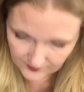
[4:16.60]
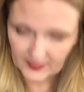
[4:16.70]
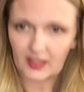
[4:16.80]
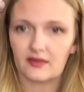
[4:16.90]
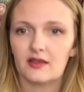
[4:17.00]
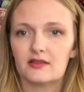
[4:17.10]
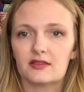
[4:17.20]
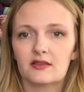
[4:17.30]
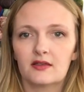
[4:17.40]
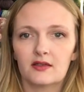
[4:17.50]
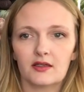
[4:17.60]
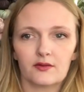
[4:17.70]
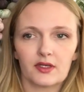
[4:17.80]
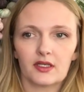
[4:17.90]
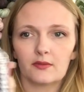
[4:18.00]
Like this. It
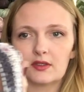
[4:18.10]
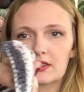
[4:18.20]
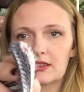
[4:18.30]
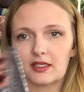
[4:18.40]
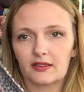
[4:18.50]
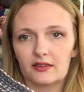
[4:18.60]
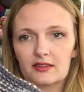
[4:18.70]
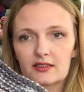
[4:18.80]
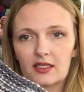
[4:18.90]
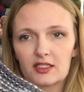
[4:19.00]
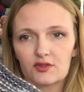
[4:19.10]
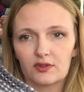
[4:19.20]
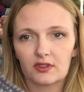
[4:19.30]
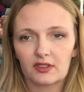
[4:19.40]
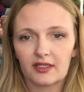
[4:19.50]
will end up looking like this. The edge will
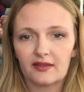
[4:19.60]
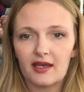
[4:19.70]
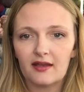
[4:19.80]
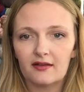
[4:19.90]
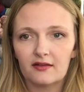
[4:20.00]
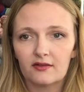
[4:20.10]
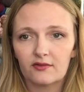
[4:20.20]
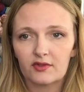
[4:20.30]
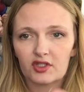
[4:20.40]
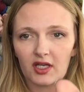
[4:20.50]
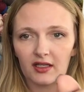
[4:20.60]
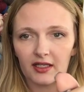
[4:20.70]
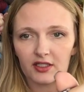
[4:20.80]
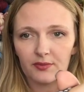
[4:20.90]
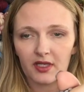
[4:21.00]
look like that, which I
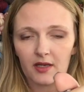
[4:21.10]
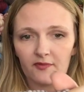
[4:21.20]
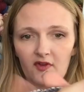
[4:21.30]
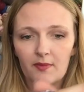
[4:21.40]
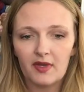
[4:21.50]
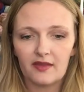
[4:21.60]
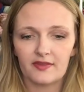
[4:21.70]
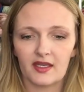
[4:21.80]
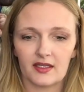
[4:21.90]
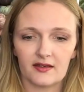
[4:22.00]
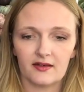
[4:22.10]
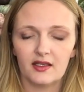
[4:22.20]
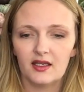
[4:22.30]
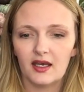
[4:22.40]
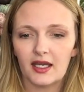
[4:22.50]
like to pick up from. And then
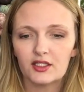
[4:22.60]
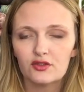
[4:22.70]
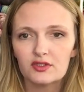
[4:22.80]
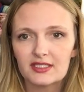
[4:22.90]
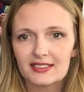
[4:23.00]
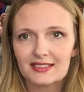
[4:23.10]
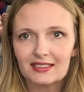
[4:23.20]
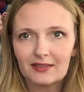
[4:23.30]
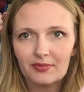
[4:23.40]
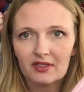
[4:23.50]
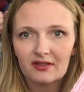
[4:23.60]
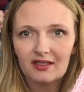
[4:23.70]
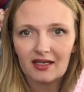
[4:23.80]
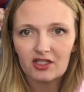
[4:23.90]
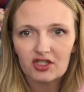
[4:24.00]
I do slip the
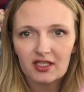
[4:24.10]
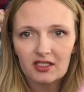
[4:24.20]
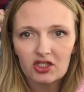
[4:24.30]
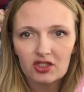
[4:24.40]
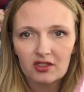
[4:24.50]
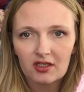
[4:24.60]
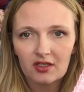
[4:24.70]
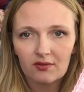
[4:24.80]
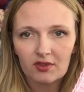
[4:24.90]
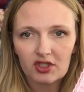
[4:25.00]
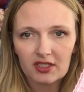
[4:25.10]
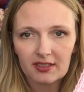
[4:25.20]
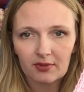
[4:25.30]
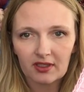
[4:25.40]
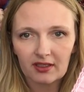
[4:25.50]
edge stitch, which ends
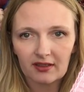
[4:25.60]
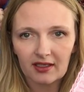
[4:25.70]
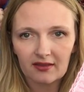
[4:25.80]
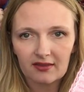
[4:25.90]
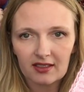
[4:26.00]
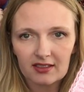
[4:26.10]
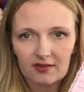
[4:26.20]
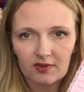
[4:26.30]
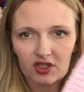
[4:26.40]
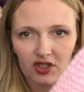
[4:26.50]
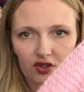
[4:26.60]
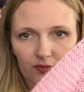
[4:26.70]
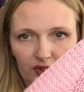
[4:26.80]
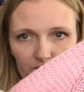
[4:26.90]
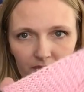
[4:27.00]
up looking like this, which is
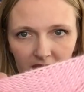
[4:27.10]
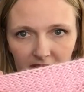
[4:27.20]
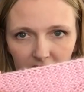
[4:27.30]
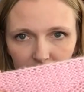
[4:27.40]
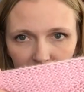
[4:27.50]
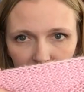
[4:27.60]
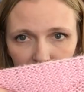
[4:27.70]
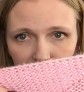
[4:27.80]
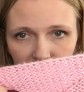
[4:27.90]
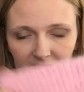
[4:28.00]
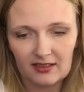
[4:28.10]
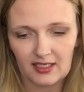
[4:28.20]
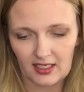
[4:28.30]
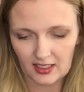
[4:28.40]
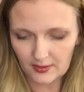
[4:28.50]
super, super easy to pick up, nice and
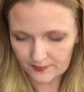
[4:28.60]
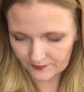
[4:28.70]
tidy.